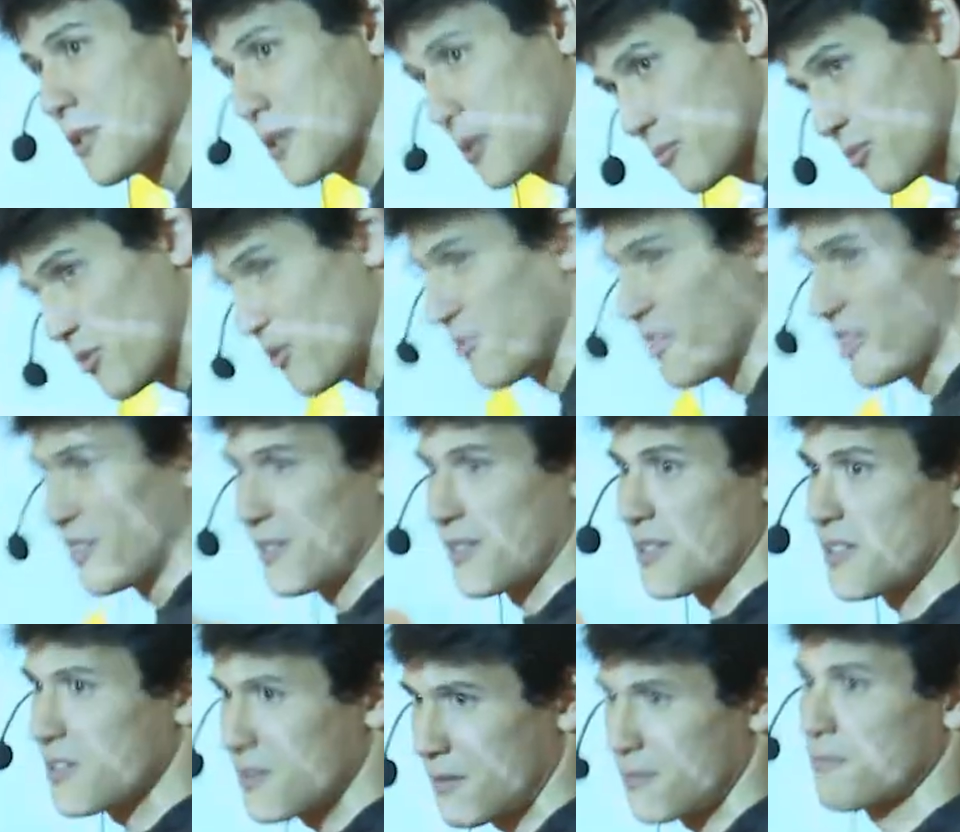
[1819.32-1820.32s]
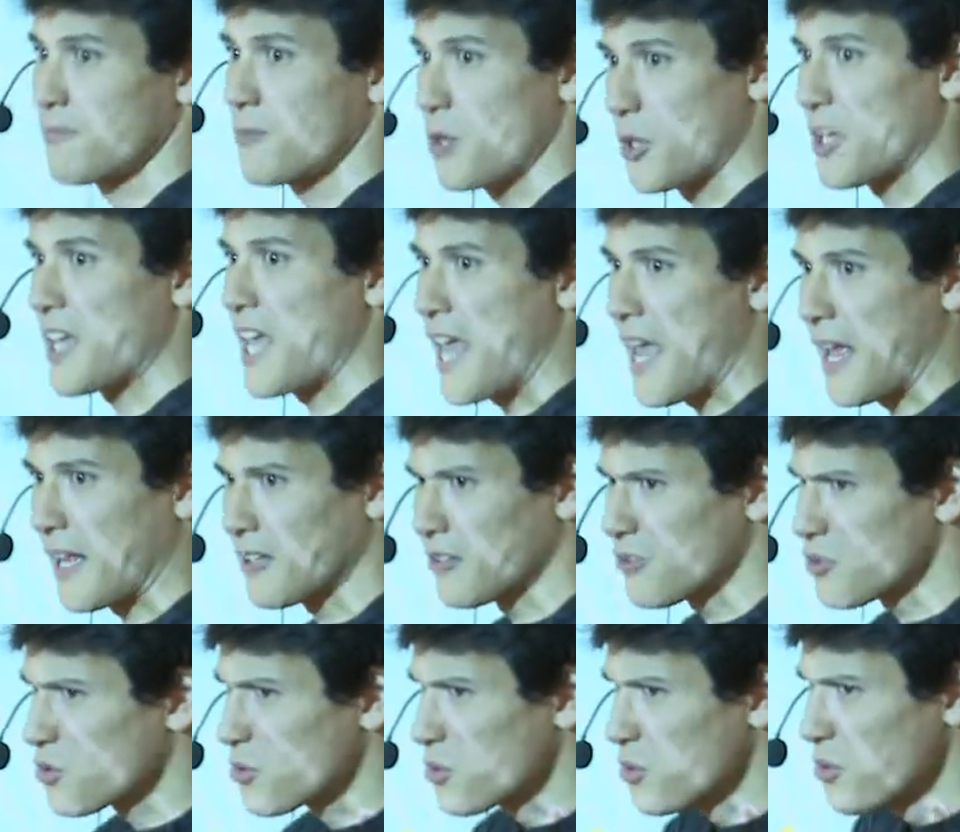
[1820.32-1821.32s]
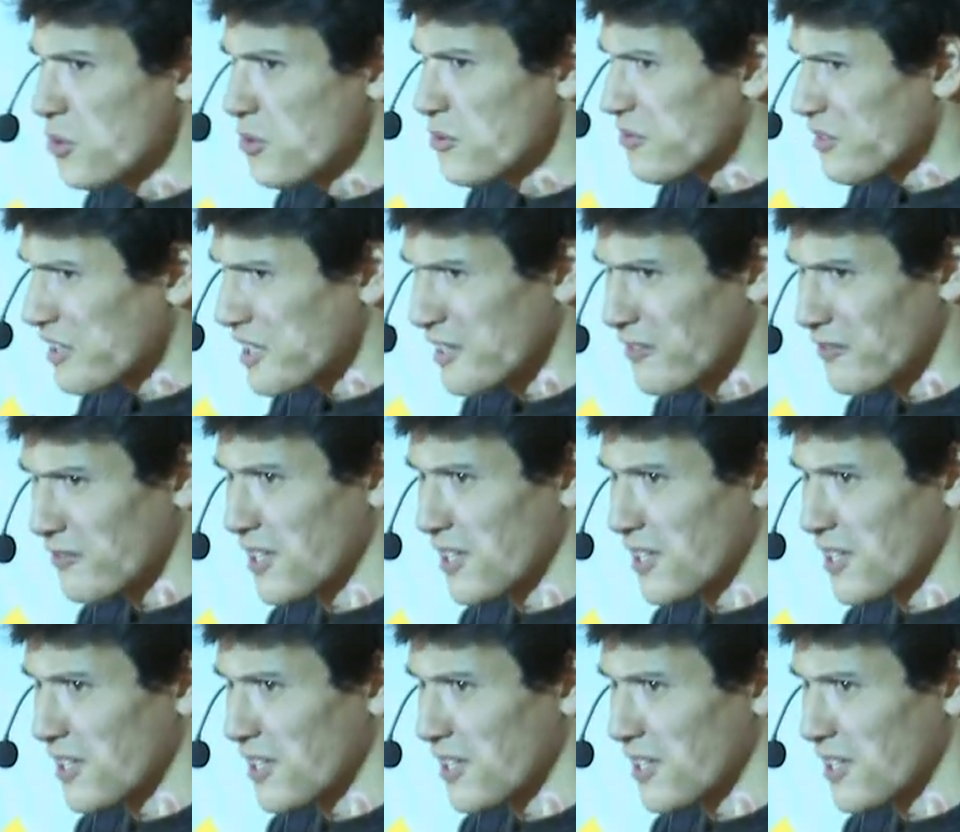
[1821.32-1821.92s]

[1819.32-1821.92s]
and move it. It's, again, 2-3